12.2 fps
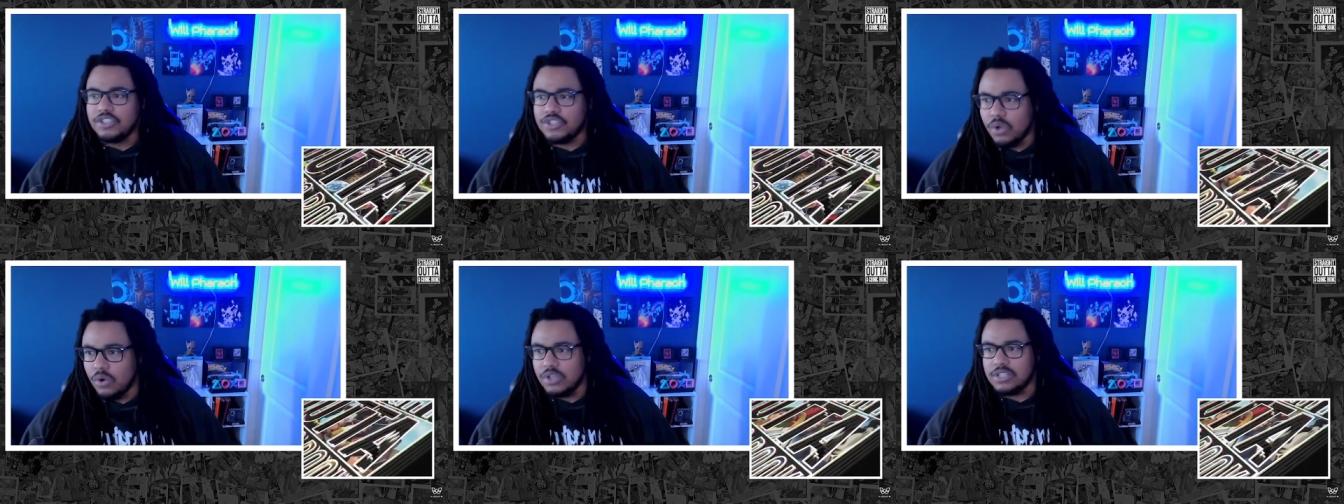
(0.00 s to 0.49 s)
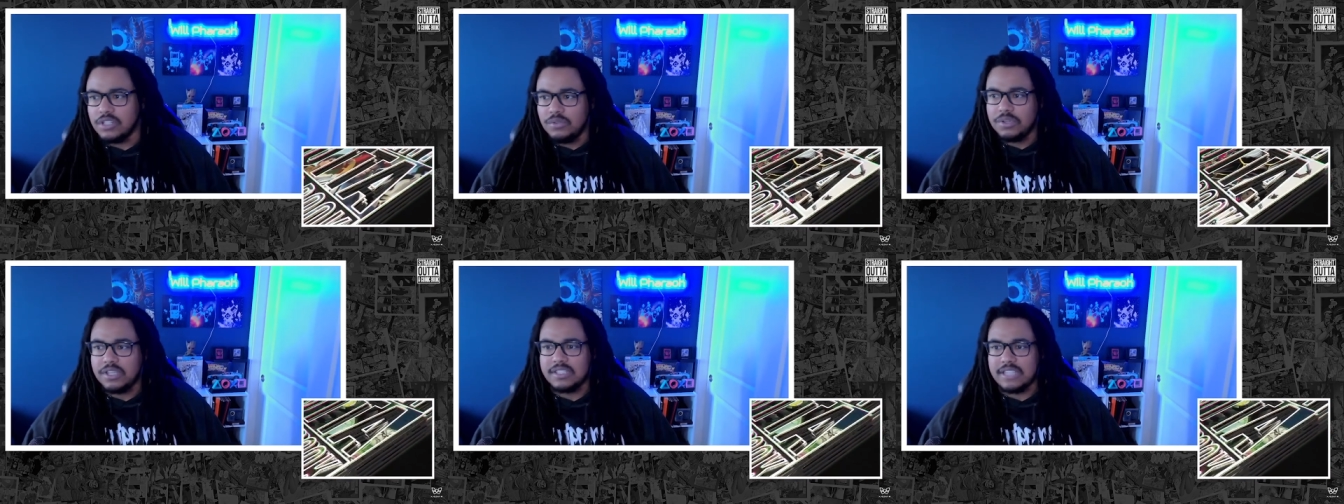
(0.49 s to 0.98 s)
George
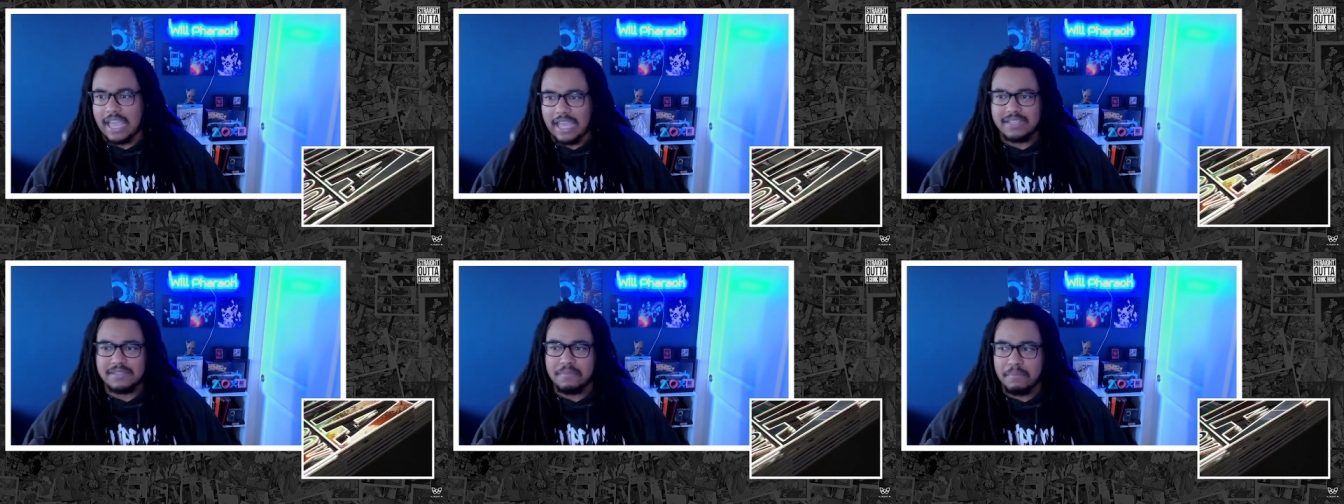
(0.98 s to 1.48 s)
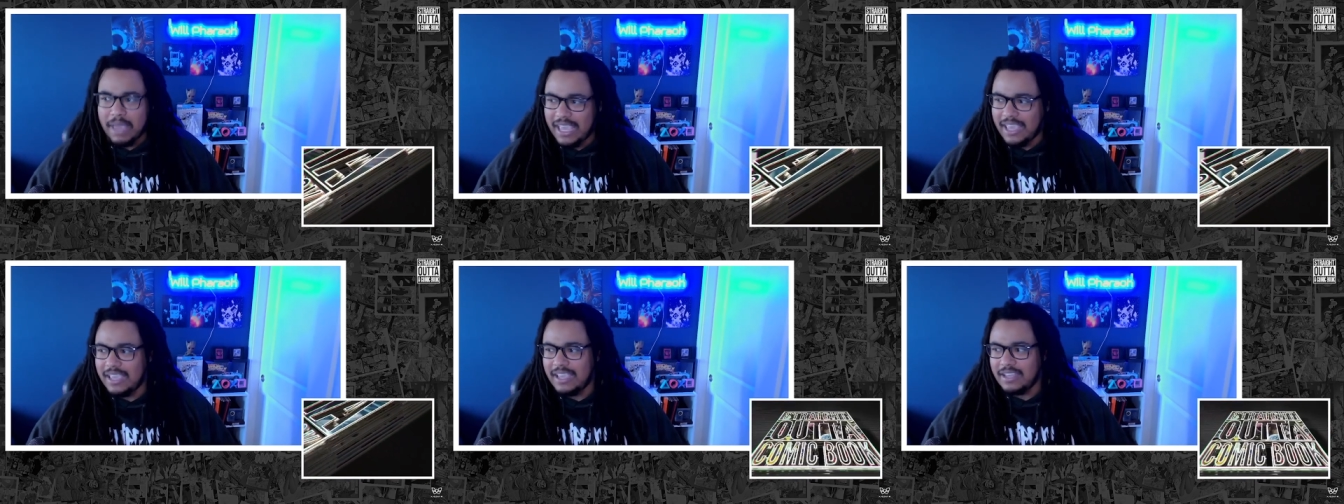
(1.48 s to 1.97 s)
Lucas has
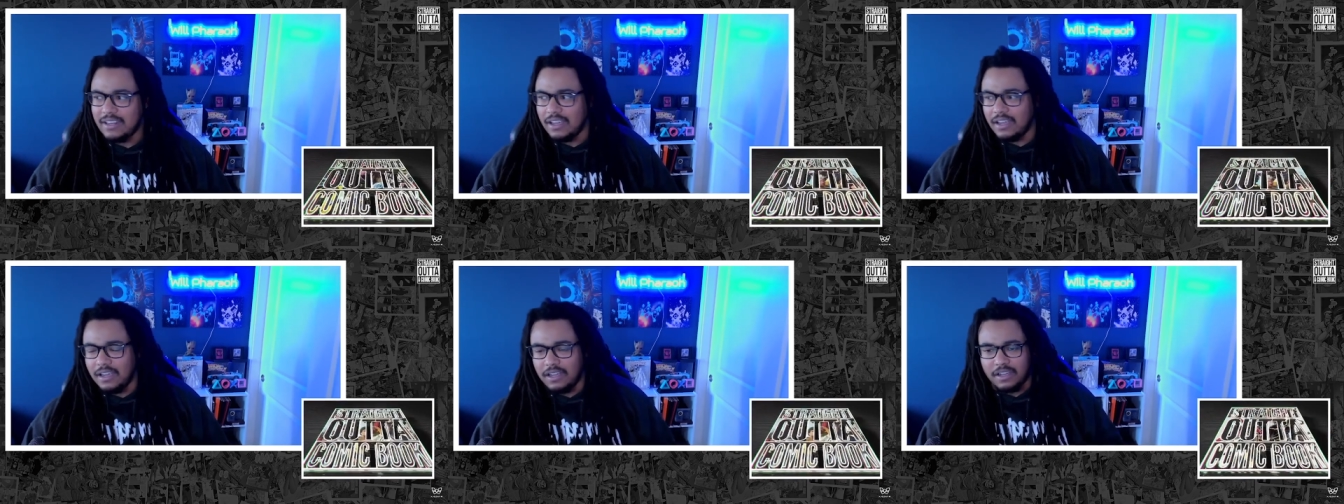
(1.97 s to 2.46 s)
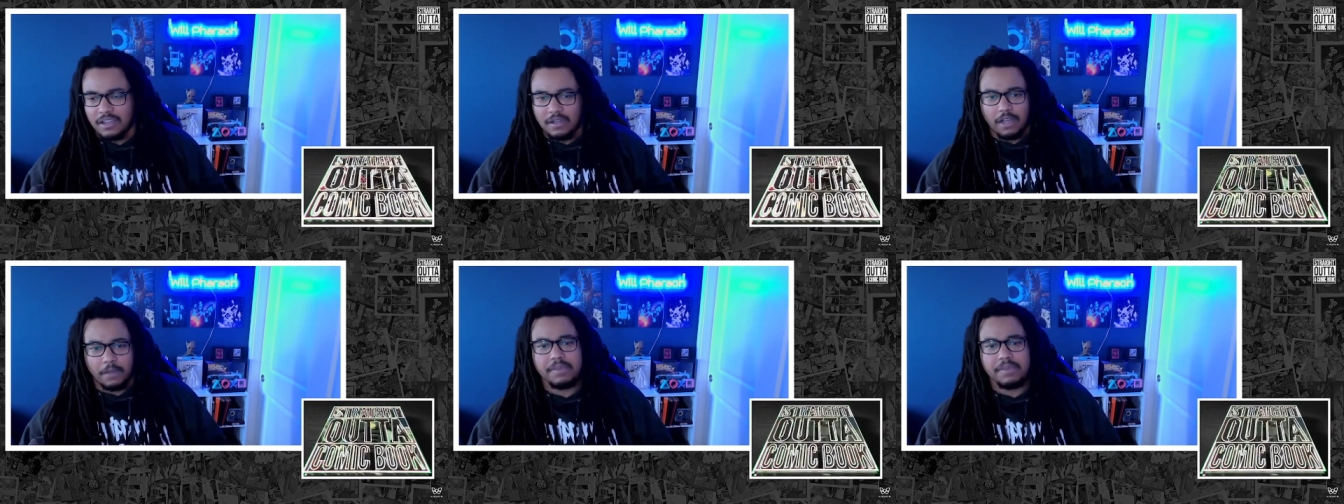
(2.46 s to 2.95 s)
made
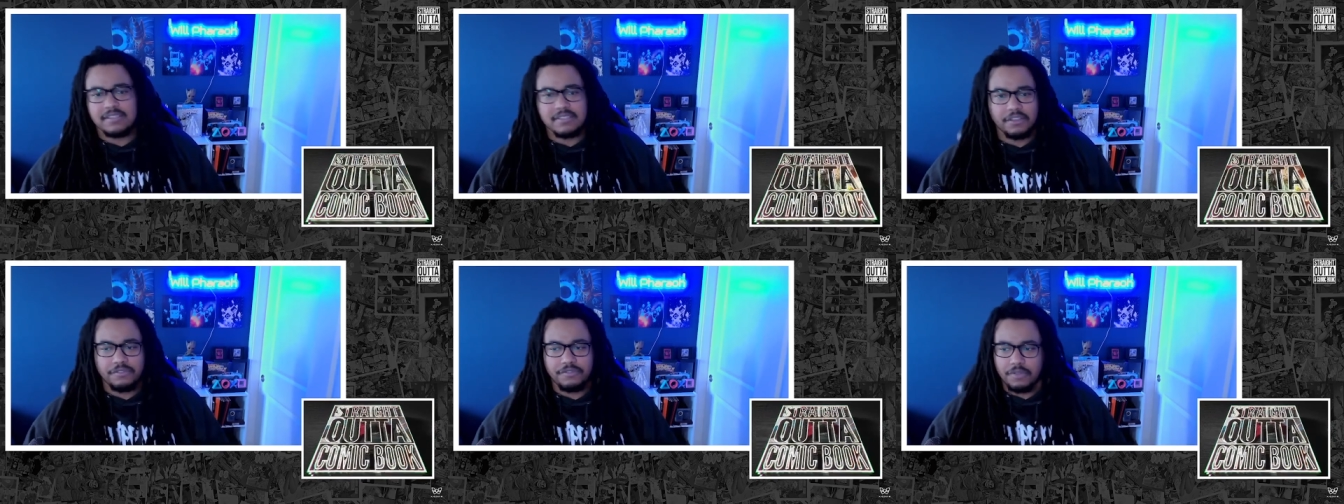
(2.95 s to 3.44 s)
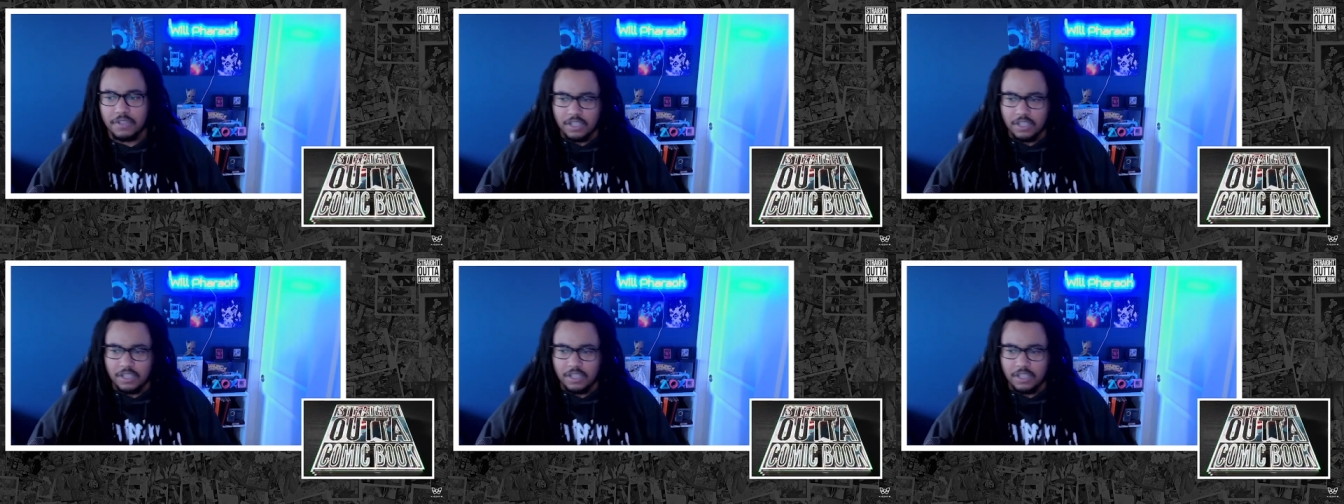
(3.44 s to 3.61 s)
a piece of,